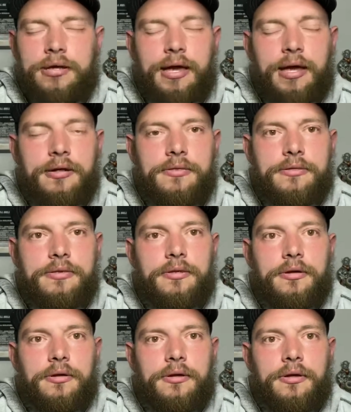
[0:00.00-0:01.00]
gains,
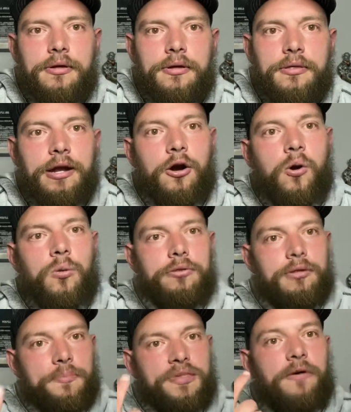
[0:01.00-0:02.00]
they're holding
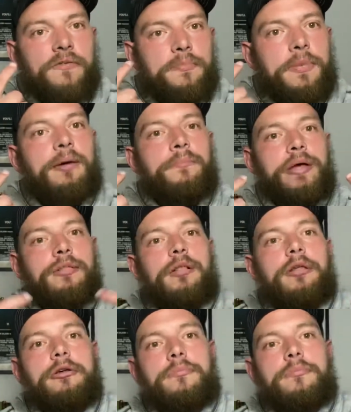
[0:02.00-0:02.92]
themselves back mentally.